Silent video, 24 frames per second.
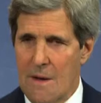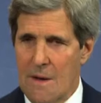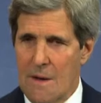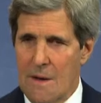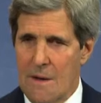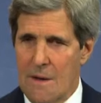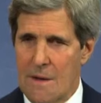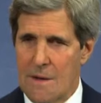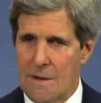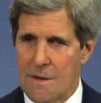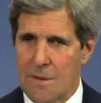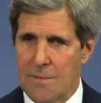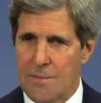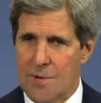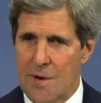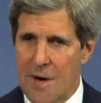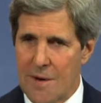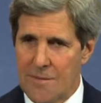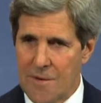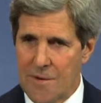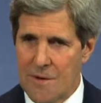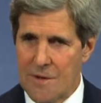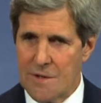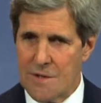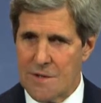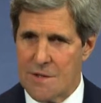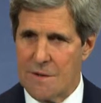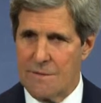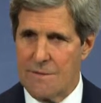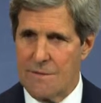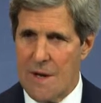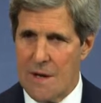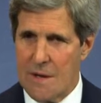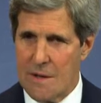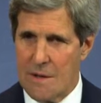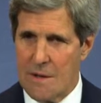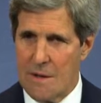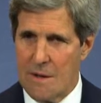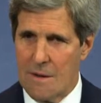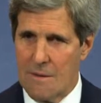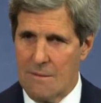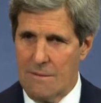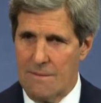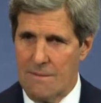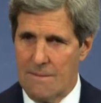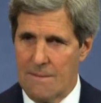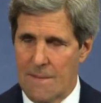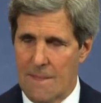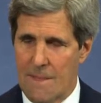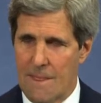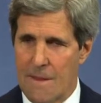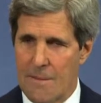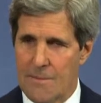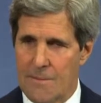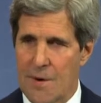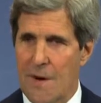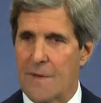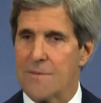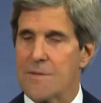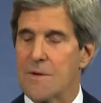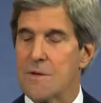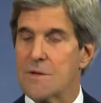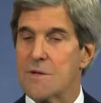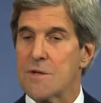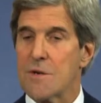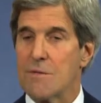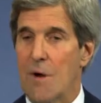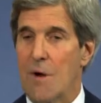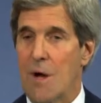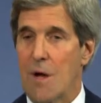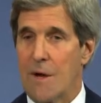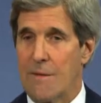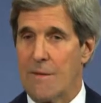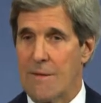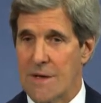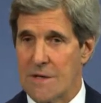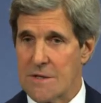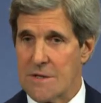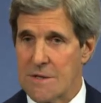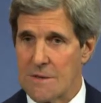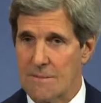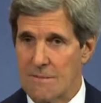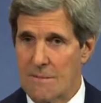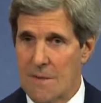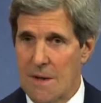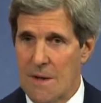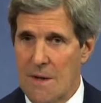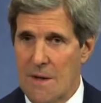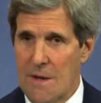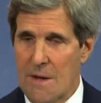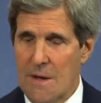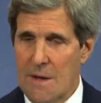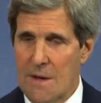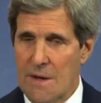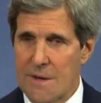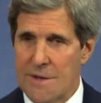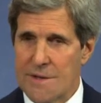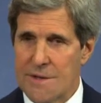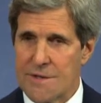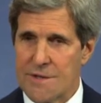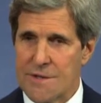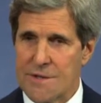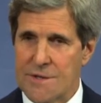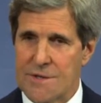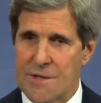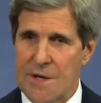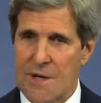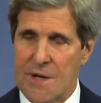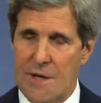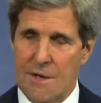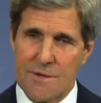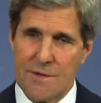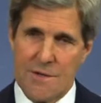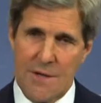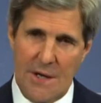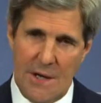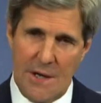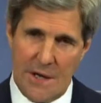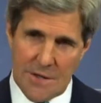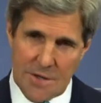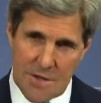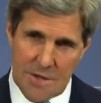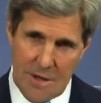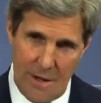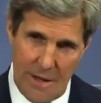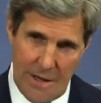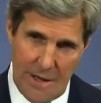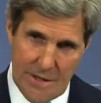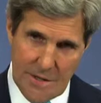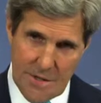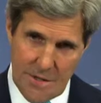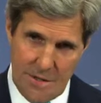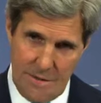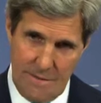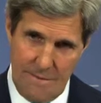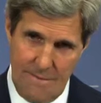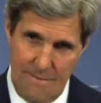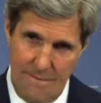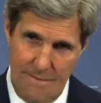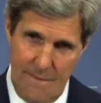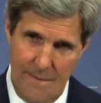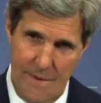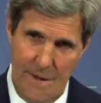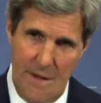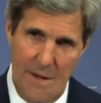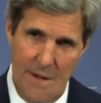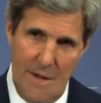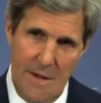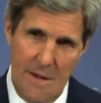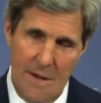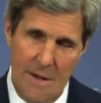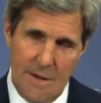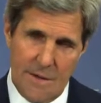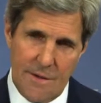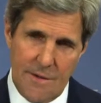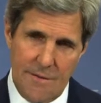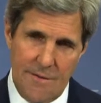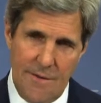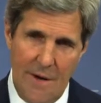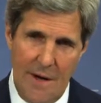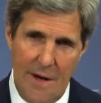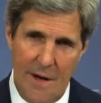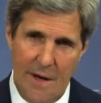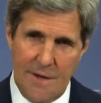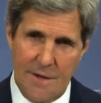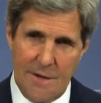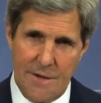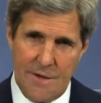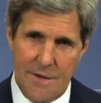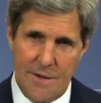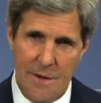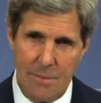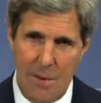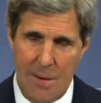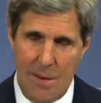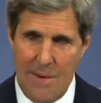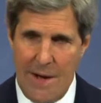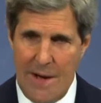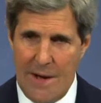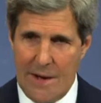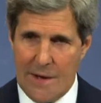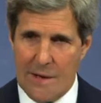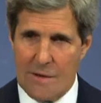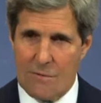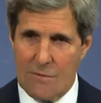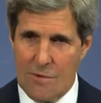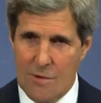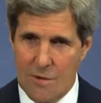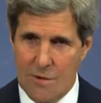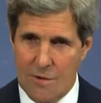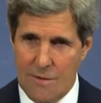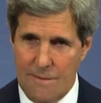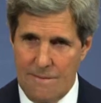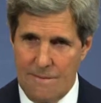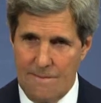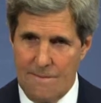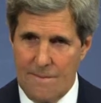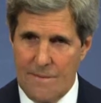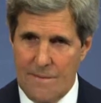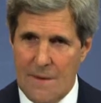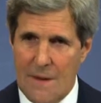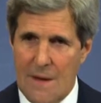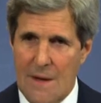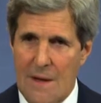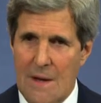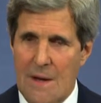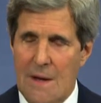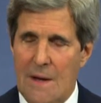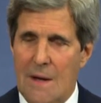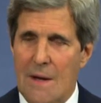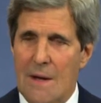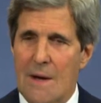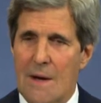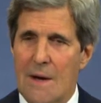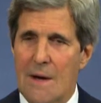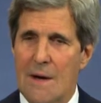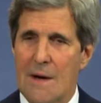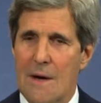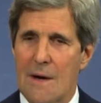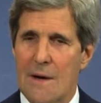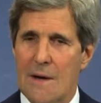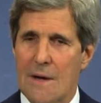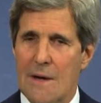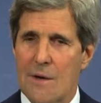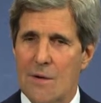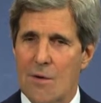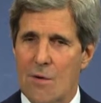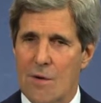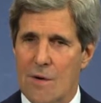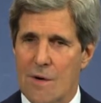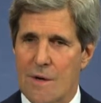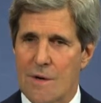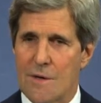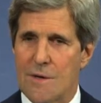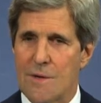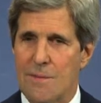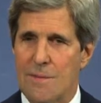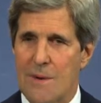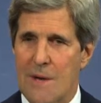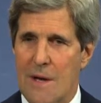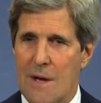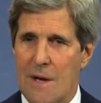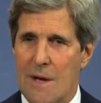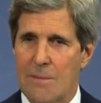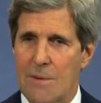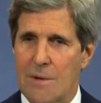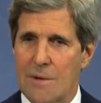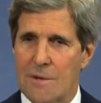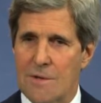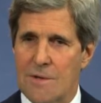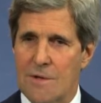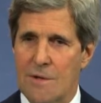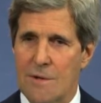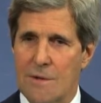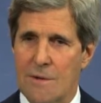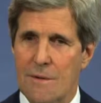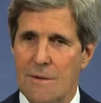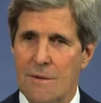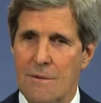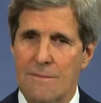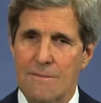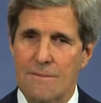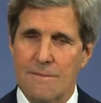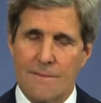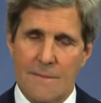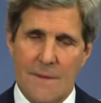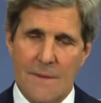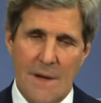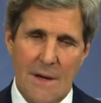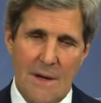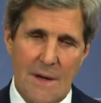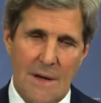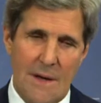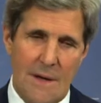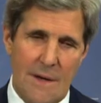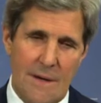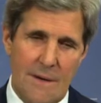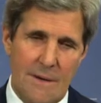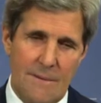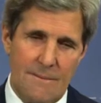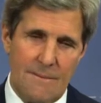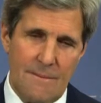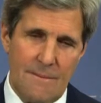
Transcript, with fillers: that the preference of NATO, the preference of all of us, is to see a de-escalation, to find a diplomatic route uh, in order to be able to uh,